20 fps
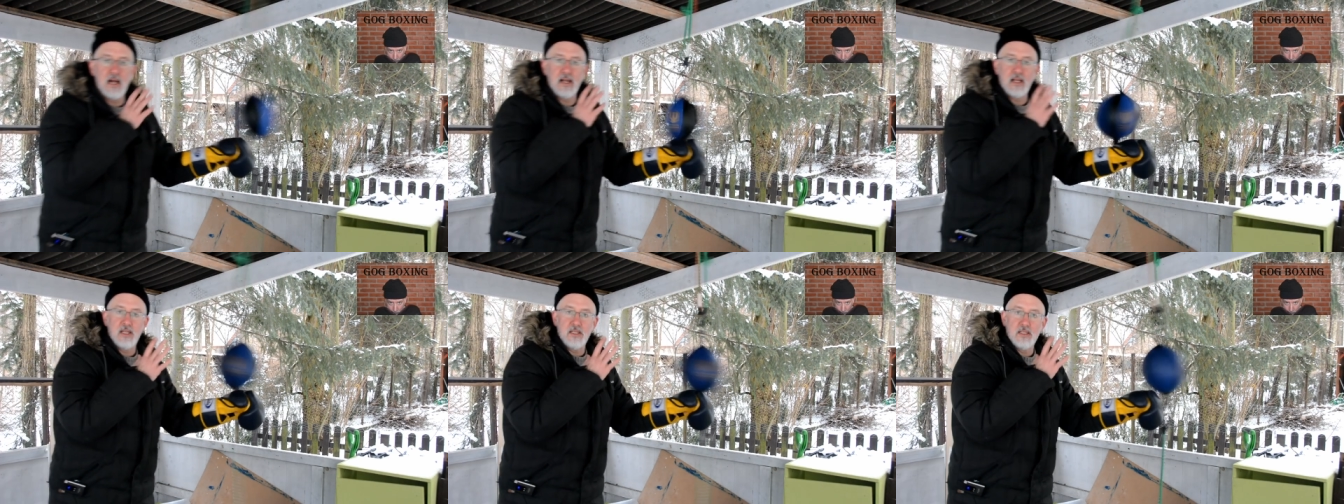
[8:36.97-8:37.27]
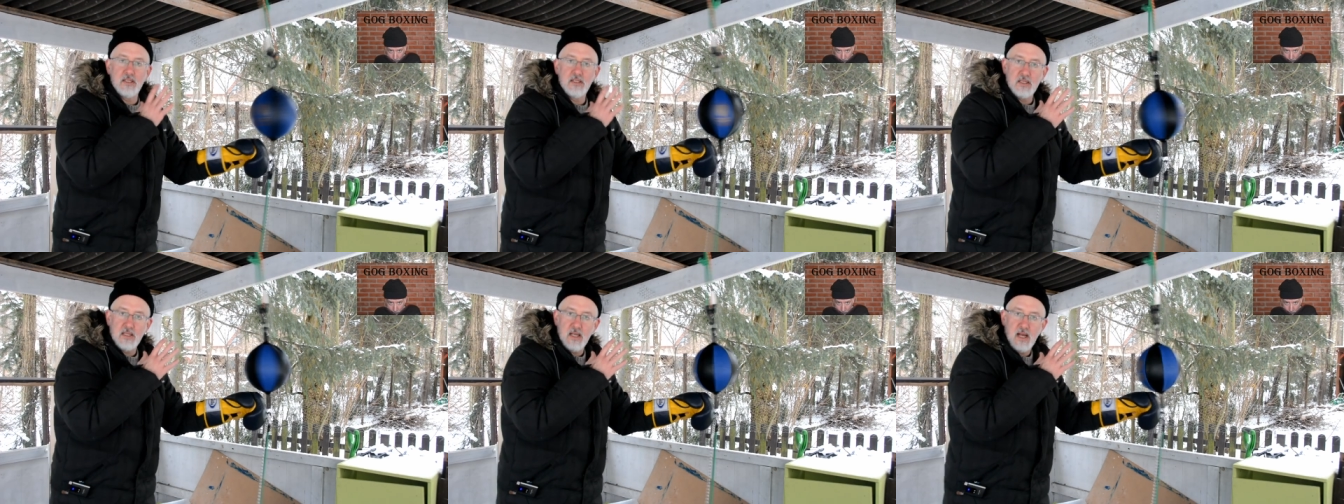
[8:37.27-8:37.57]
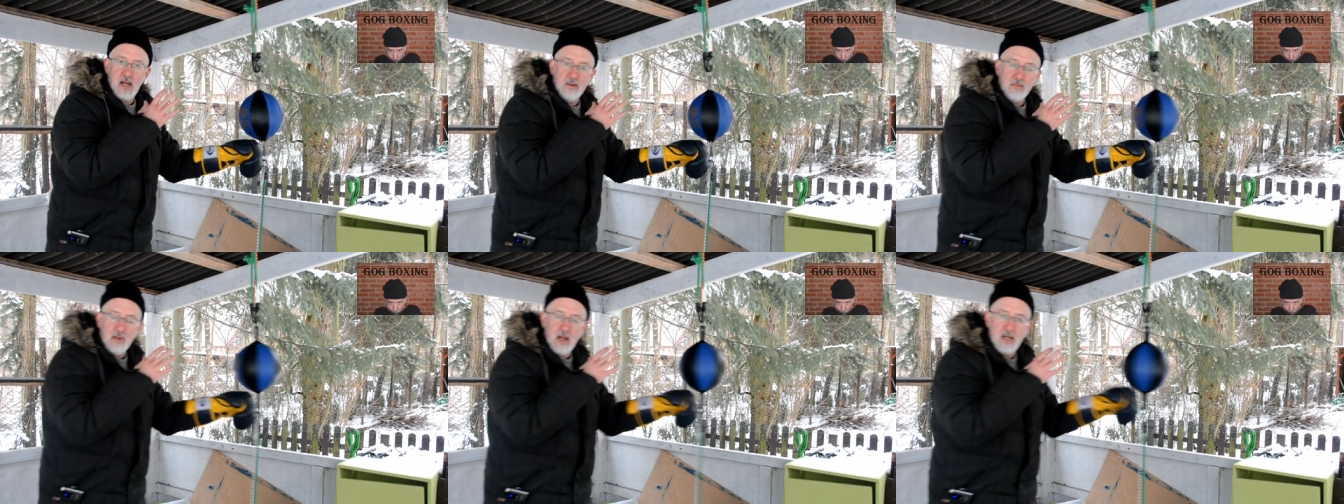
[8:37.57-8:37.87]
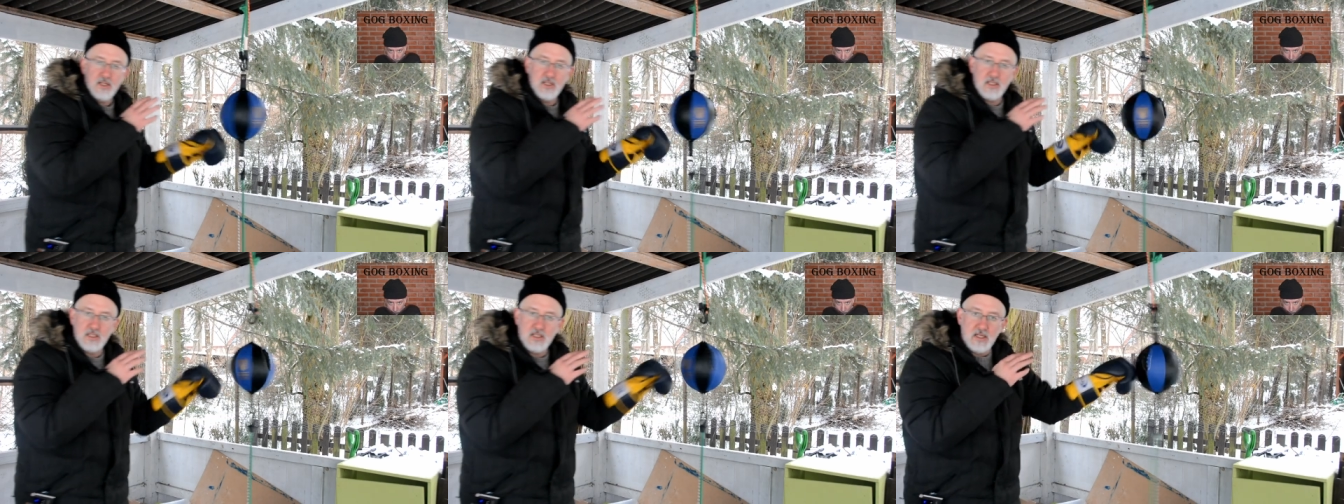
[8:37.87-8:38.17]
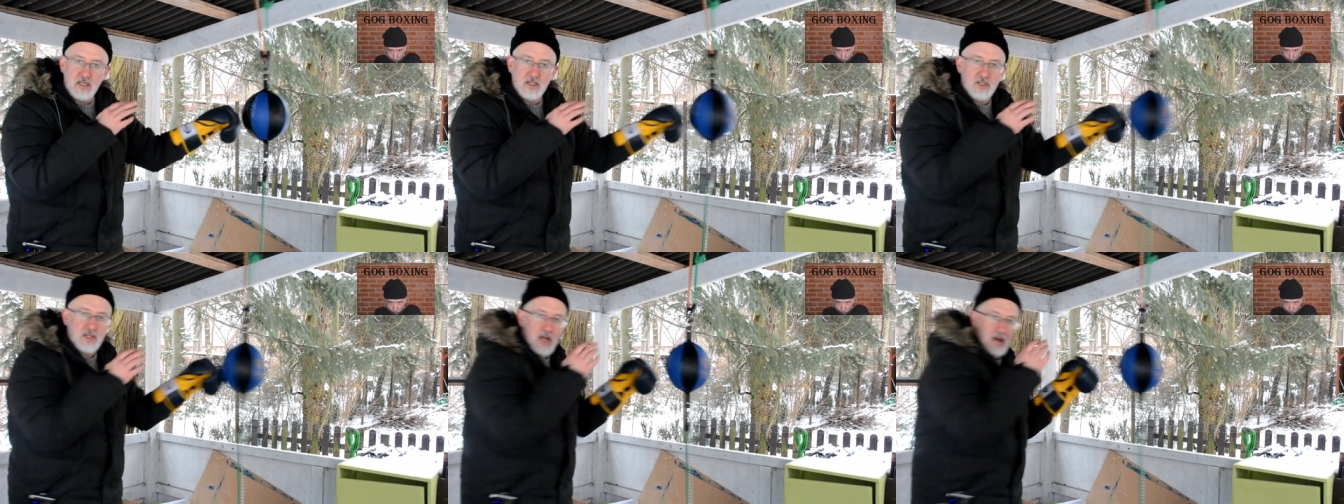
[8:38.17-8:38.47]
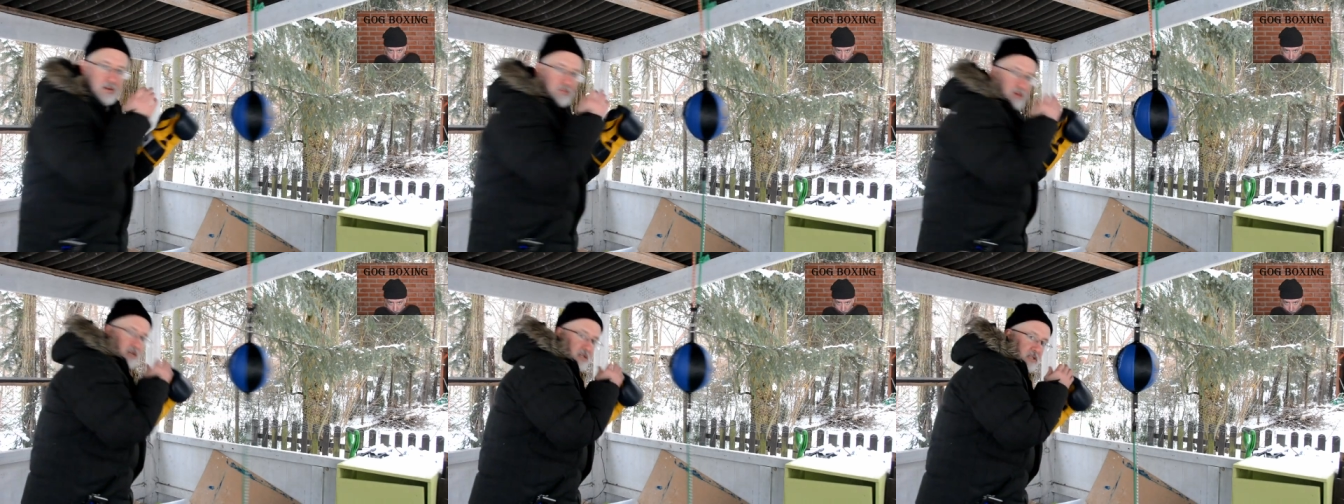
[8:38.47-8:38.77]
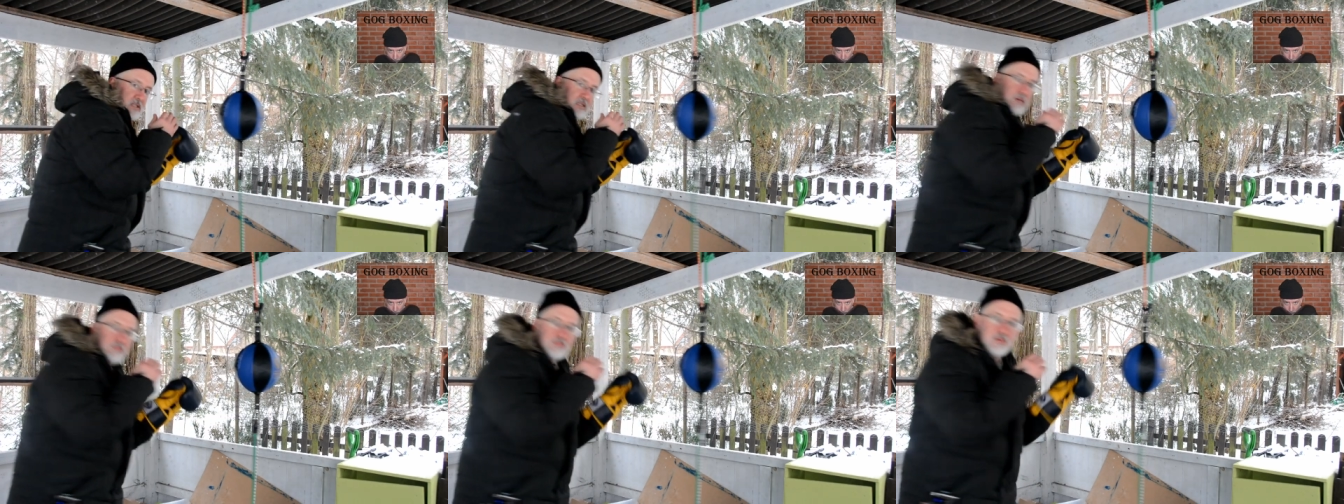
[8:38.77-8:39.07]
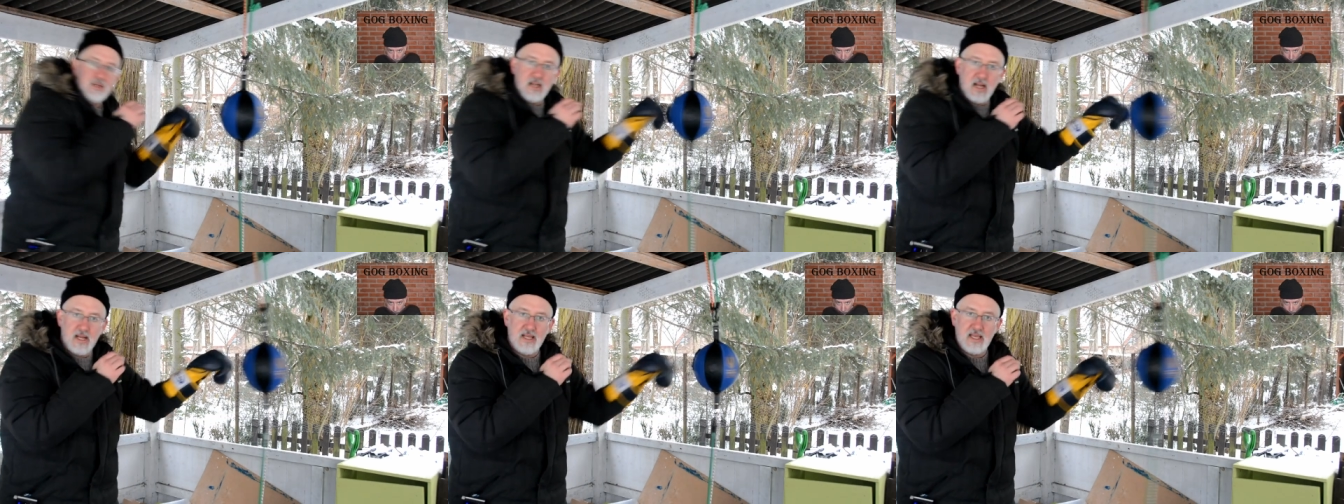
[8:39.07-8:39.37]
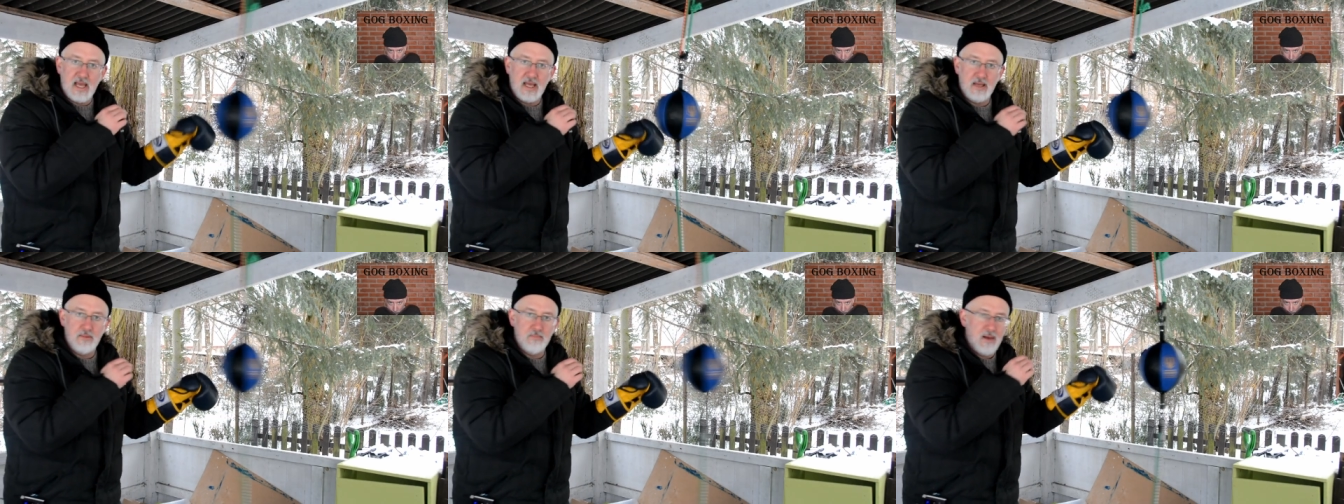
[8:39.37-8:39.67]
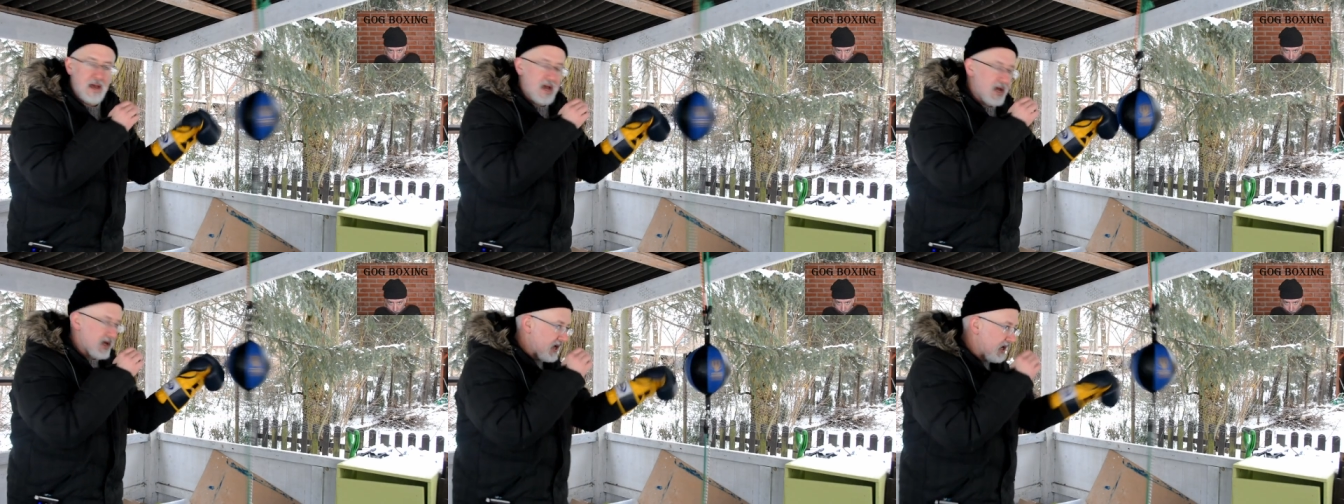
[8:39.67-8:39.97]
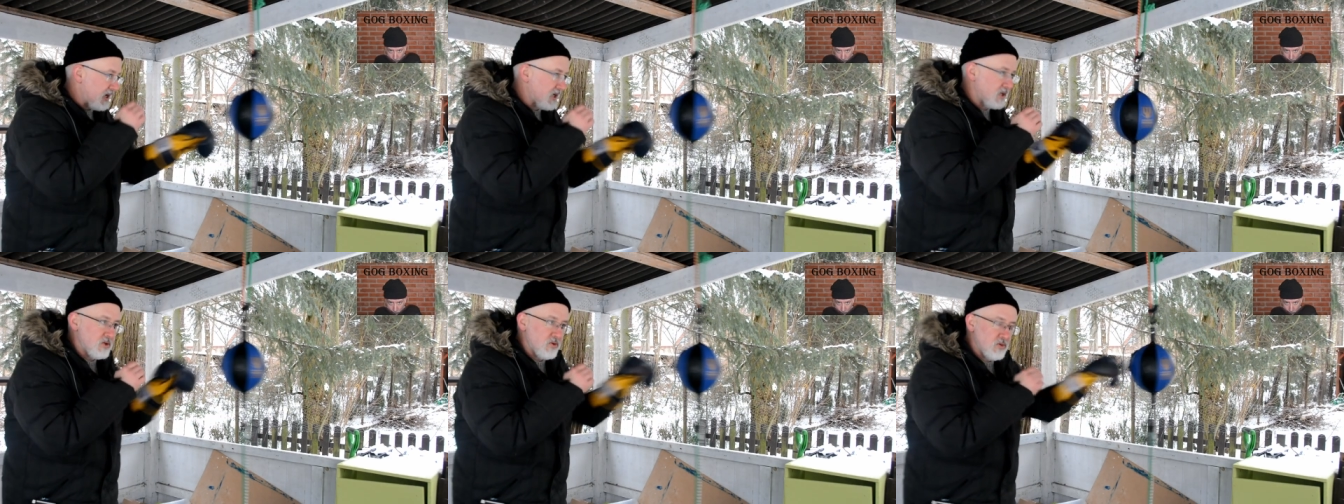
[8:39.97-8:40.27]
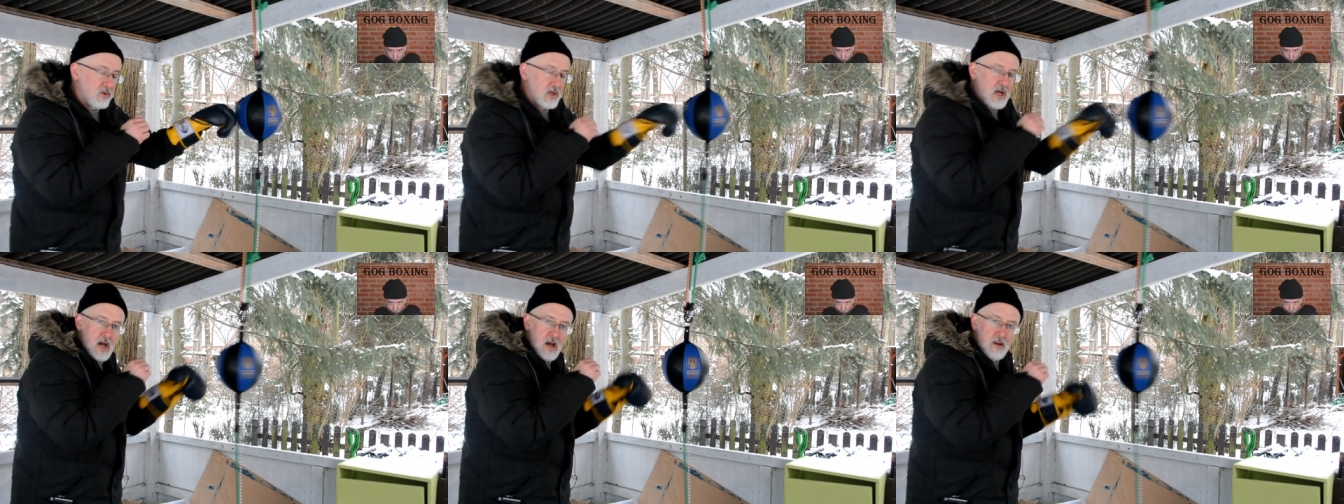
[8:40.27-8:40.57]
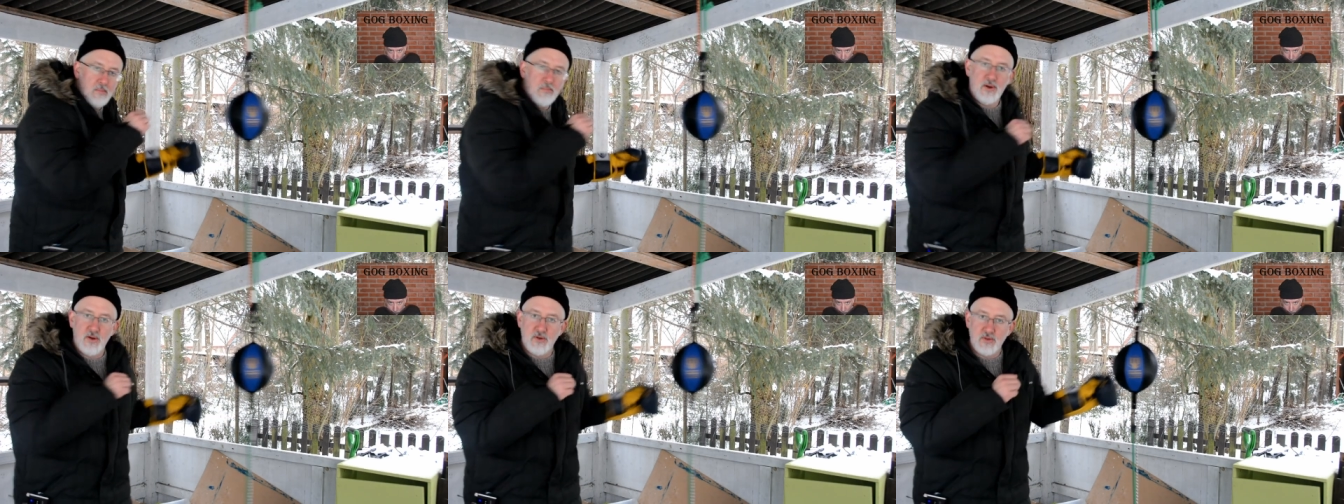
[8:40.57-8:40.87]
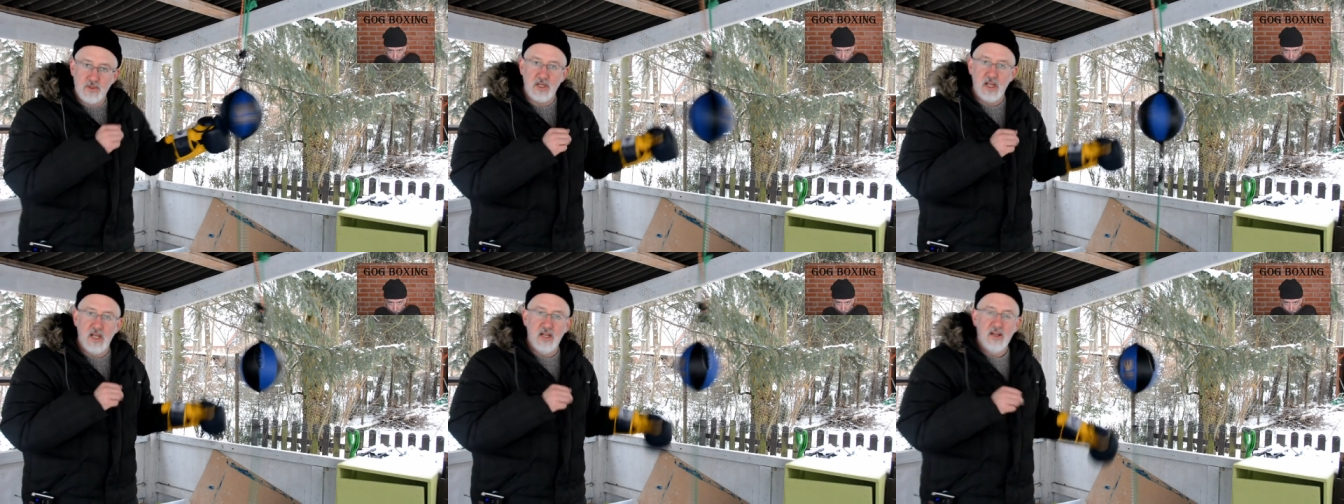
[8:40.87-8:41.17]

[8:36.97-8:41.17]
I can see, I just did a jab and I slipped it and I came back. I can do combos.